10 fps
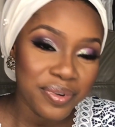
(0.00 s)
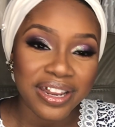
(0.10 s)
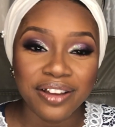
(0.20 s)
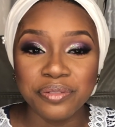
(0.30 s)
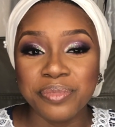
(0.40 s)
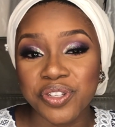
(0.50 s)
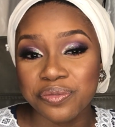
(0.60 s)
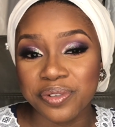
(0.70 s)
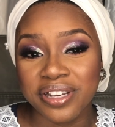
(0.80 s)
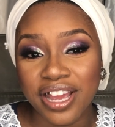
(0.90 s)
Without
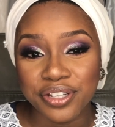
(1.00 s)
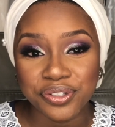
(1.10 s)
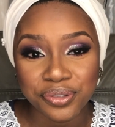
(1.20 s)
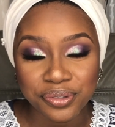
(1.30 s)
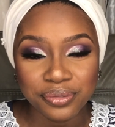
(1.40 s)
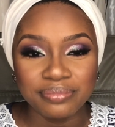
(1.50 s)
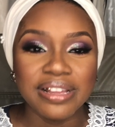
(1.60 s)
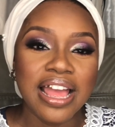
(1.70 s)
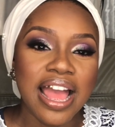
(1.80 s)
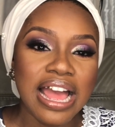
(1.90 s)
much further ado,
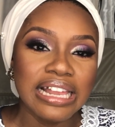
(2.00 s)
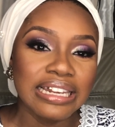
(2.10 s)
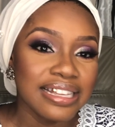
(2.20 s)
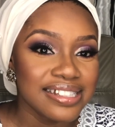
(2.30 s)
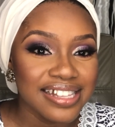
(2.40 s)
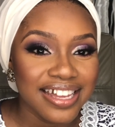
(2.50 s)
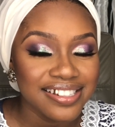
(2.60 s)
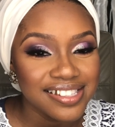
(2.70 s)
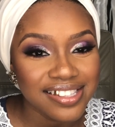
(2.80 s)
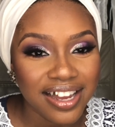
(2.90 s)
let's
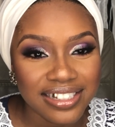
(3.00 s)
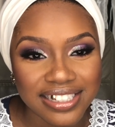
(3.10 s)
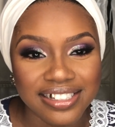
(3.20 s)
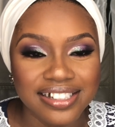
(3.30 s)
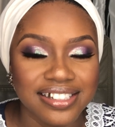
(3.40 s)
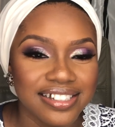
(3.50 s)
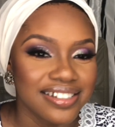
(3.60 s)
get started.